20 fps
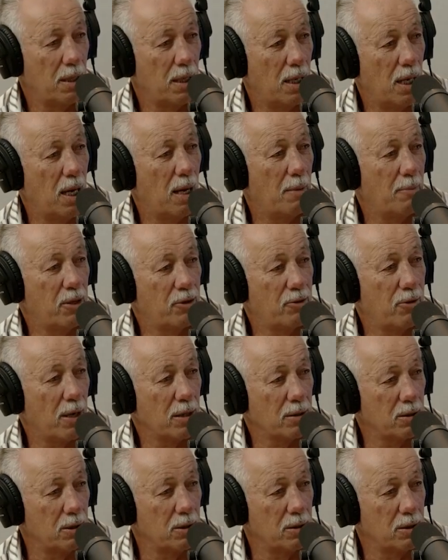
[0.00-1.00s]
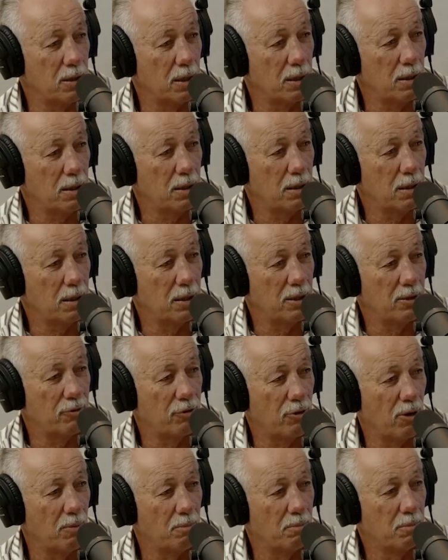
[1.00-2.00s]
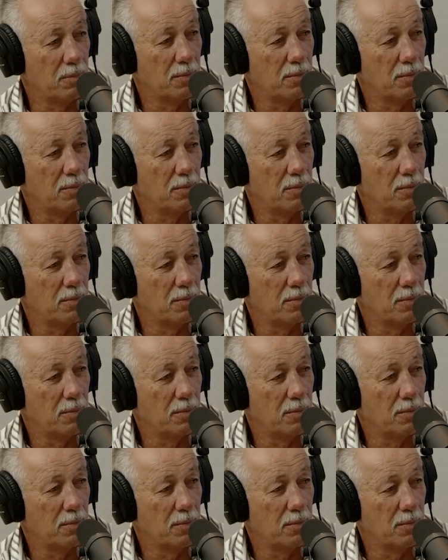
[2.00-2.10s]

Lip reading: armoured trucks used to ride from.